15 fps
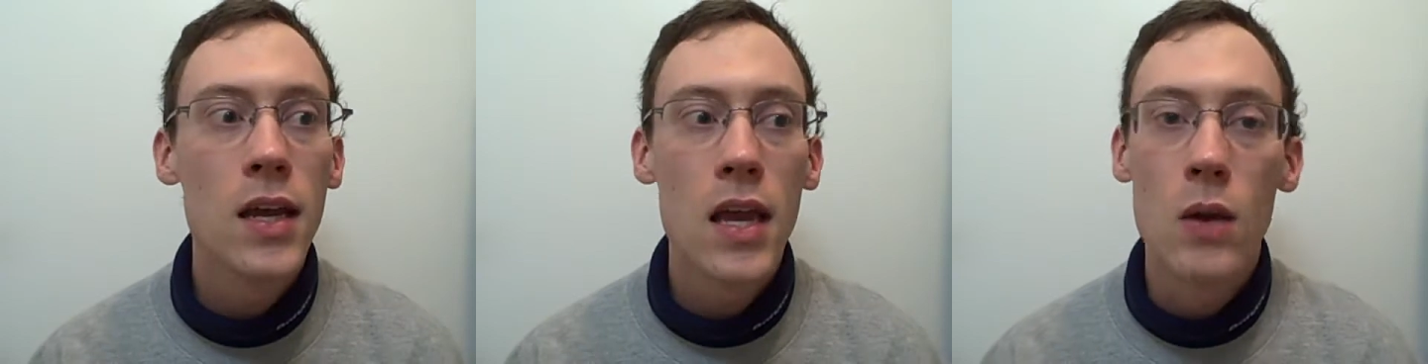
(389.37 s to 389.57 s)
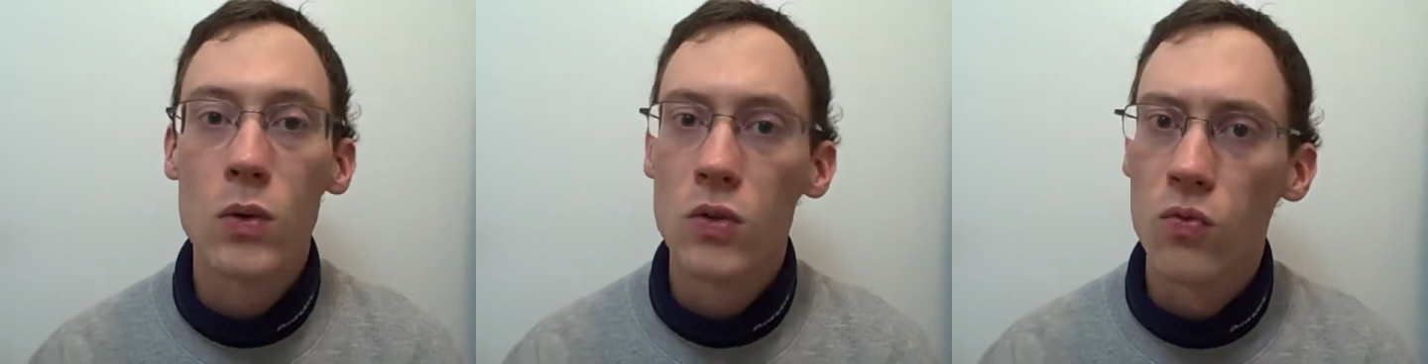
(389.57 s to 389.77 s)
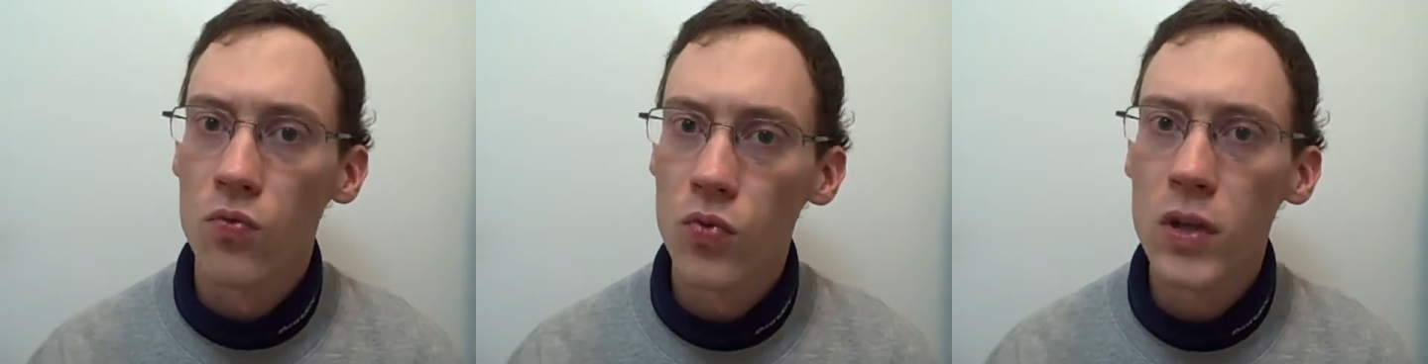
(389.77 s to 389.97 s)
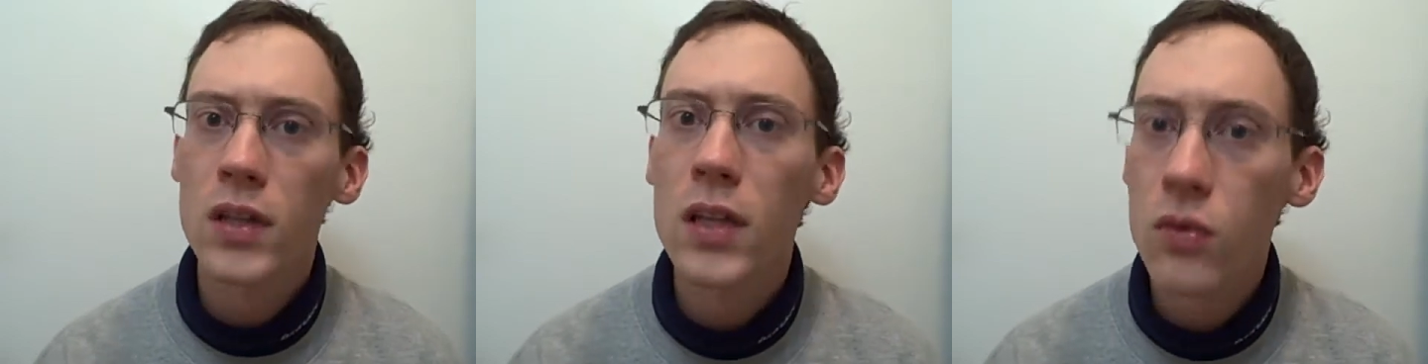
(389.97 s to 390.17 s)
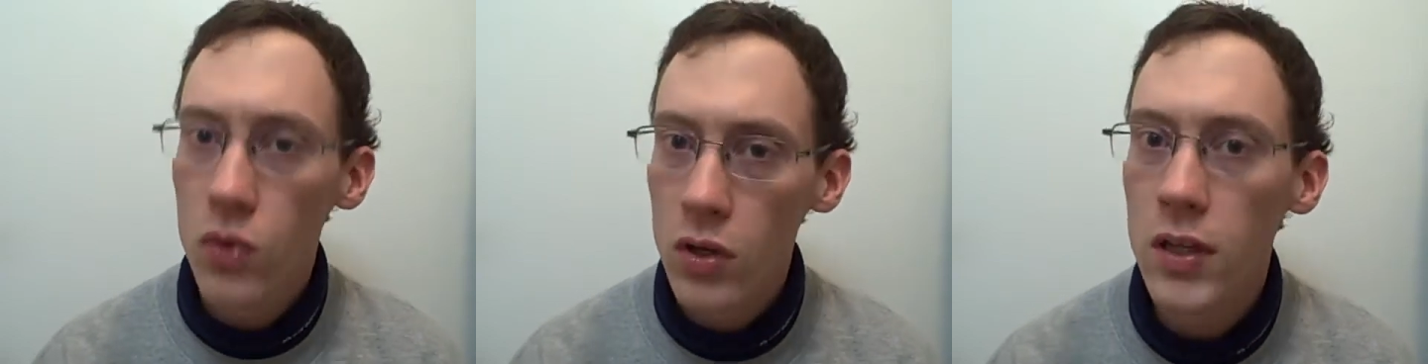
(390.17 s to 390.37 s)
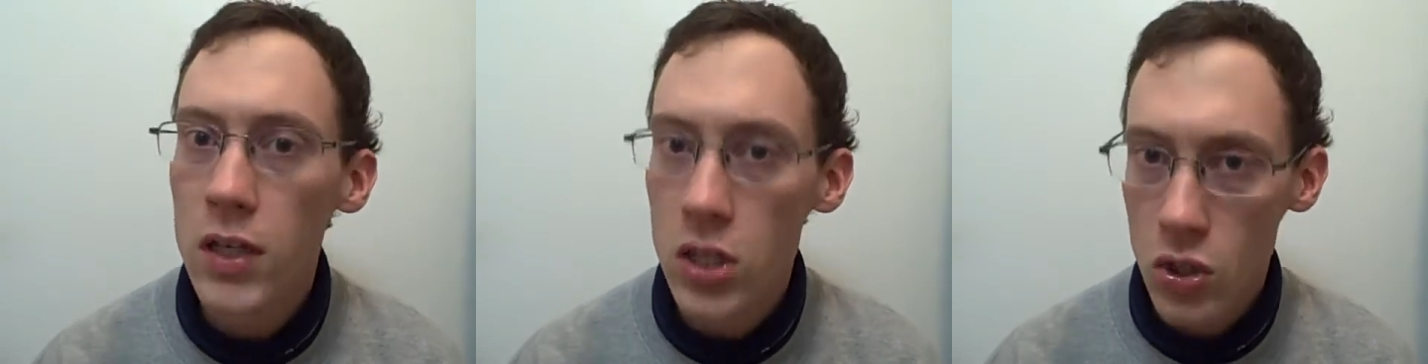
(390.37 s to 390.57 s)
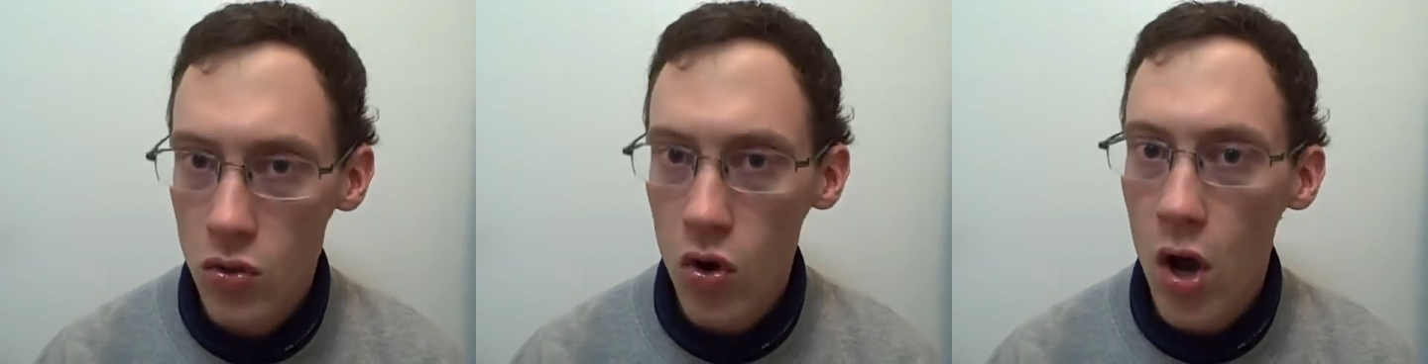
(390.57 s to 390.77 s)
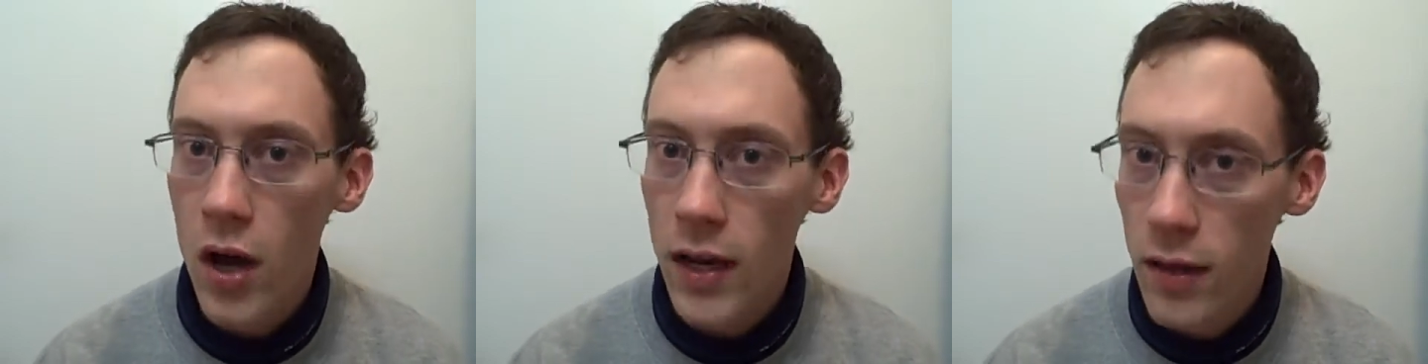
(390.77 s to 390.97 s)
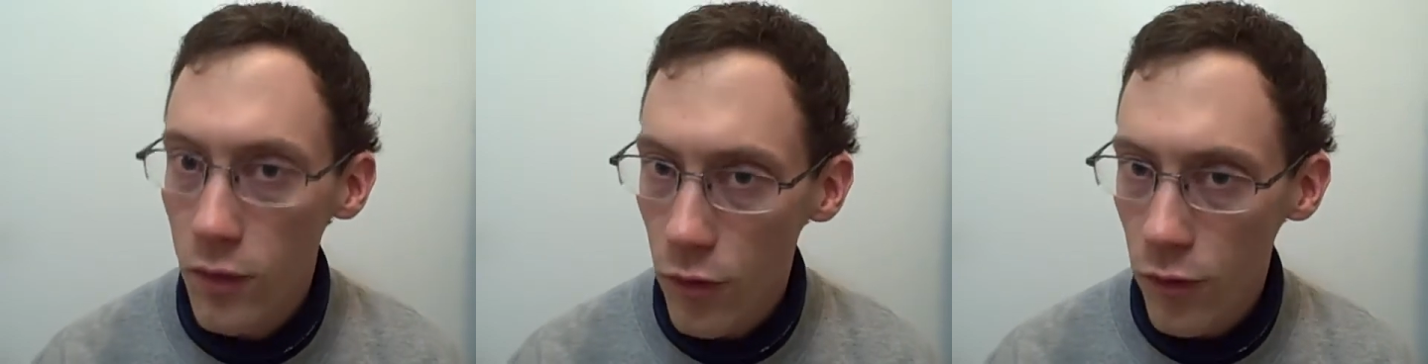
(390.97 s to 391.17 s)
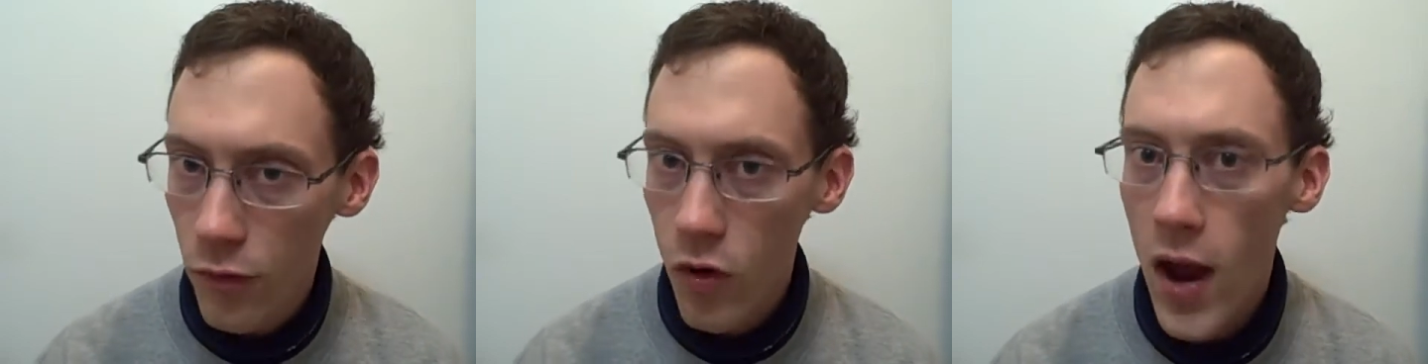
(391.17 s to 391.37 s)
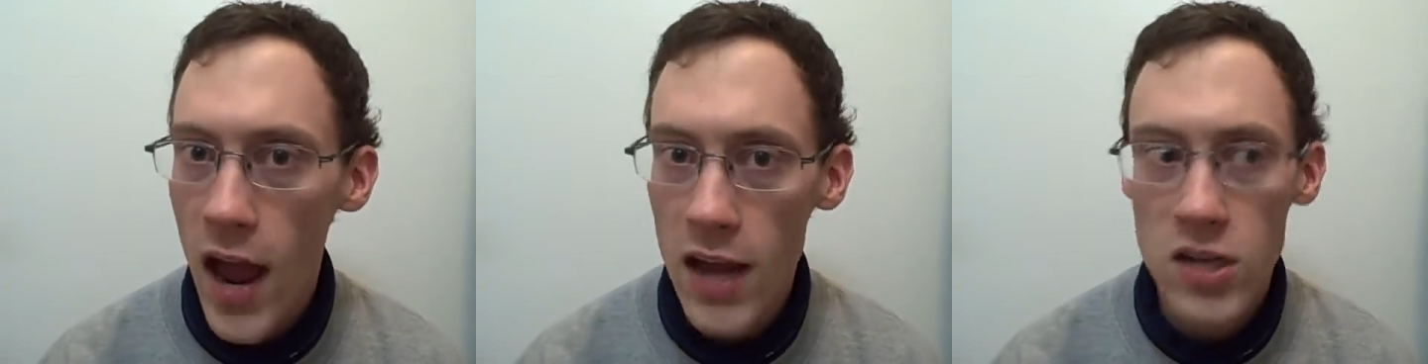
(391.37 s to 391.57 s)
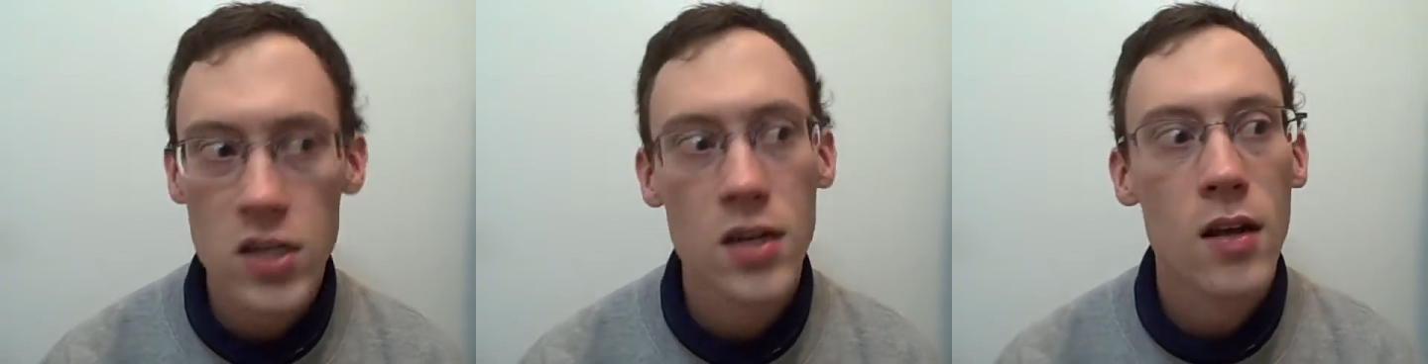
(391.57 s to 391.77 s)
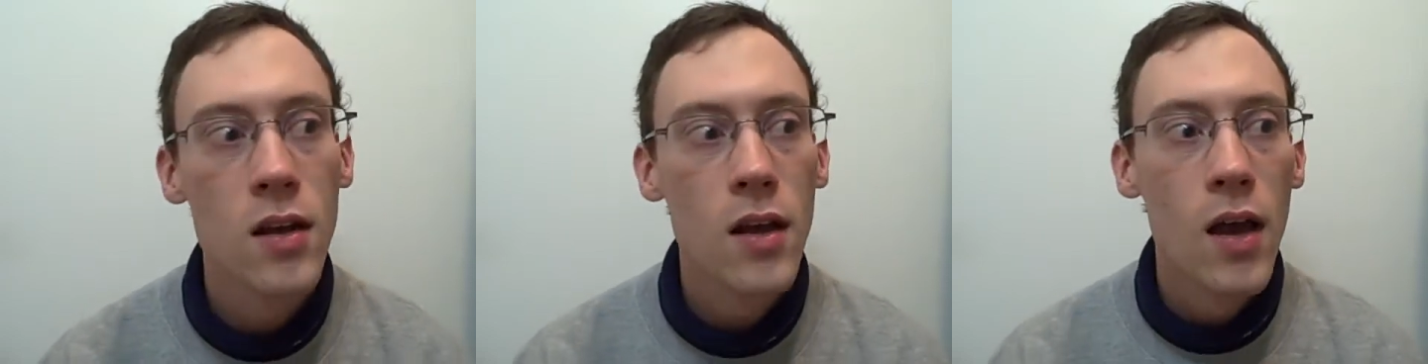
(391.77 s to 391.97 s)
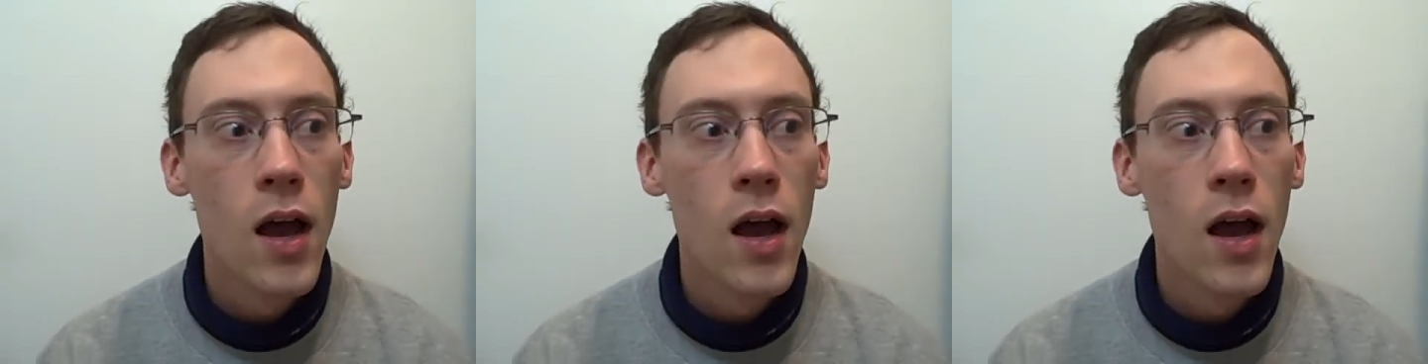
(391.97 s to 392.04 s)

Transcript: it was really, really strong and fresh.